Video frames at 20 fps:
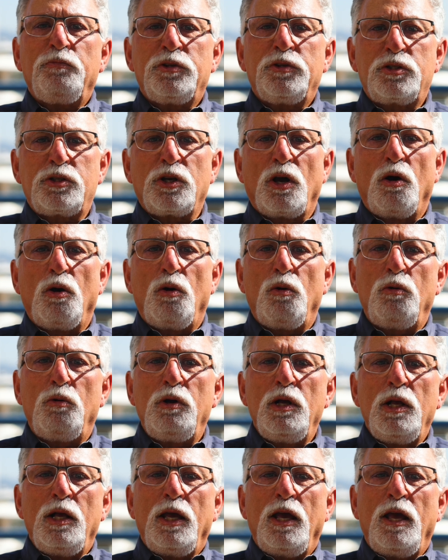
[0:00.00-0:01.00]

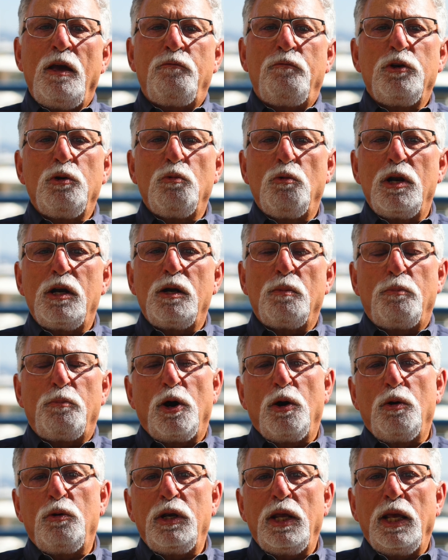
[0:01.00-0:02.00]
So if you wanted a
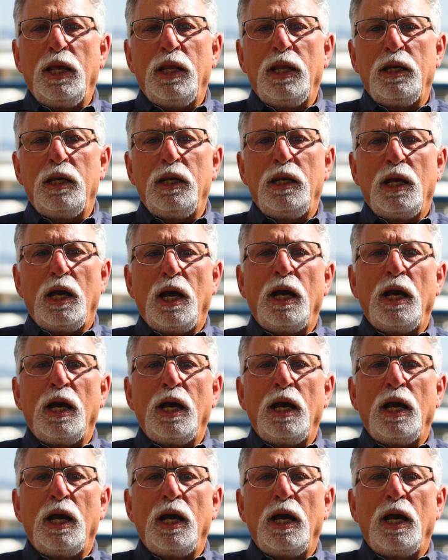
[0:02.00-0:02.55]
boat in